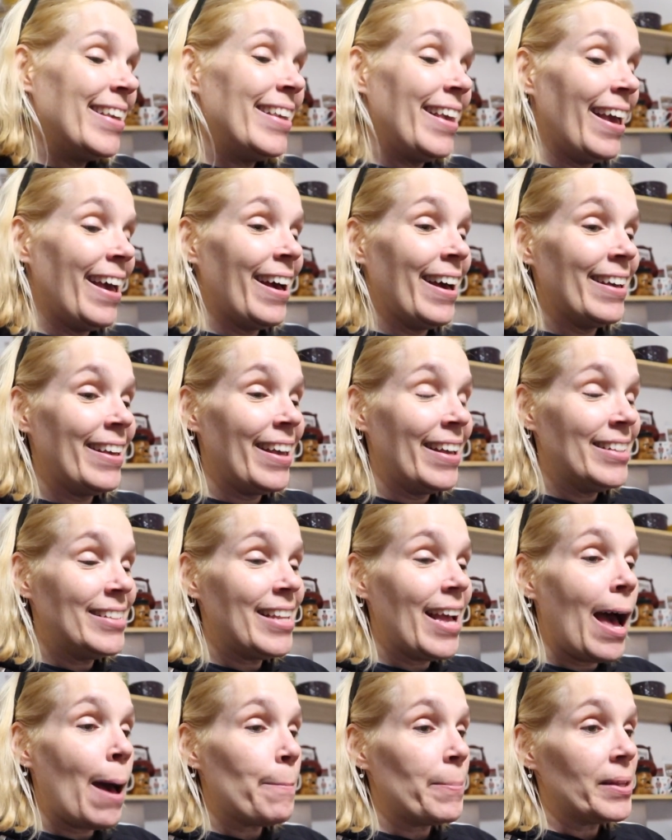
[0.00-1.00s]
Yeah,
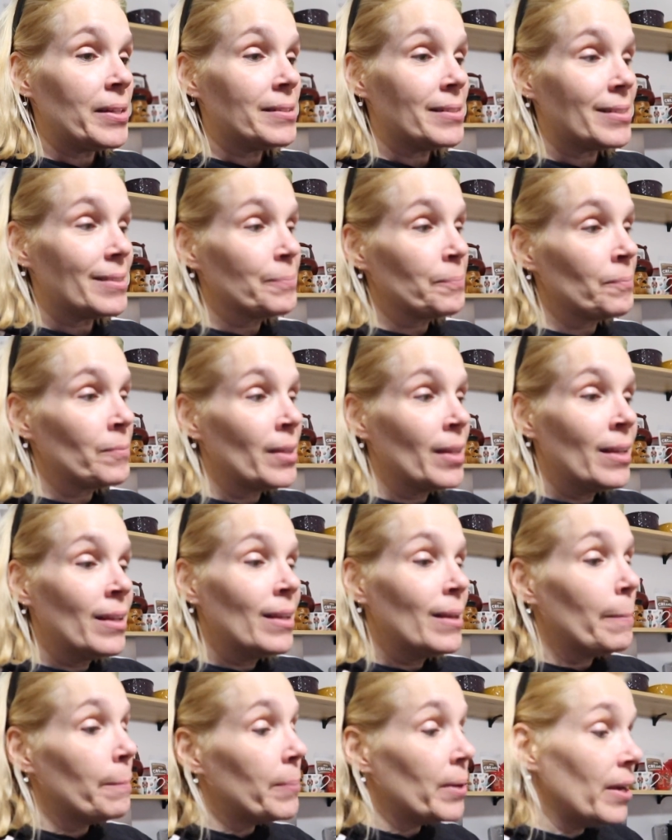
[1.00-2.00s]
it's happened.
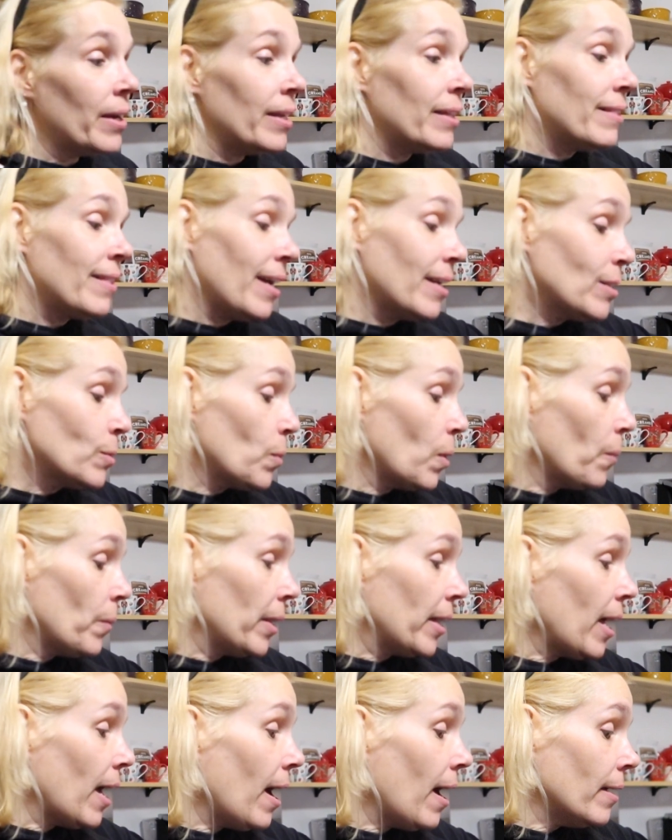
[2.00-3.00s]
But that's what
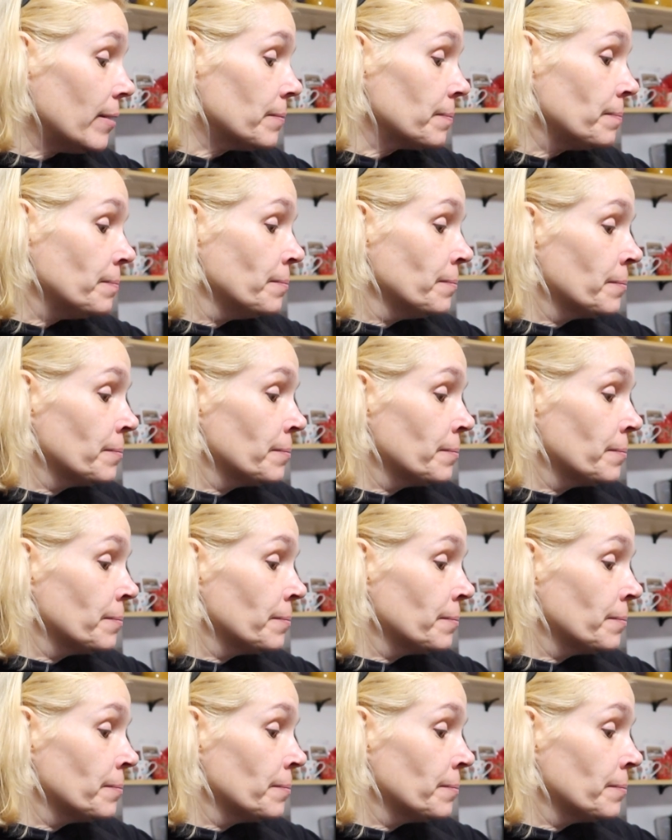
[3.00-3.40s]
we got.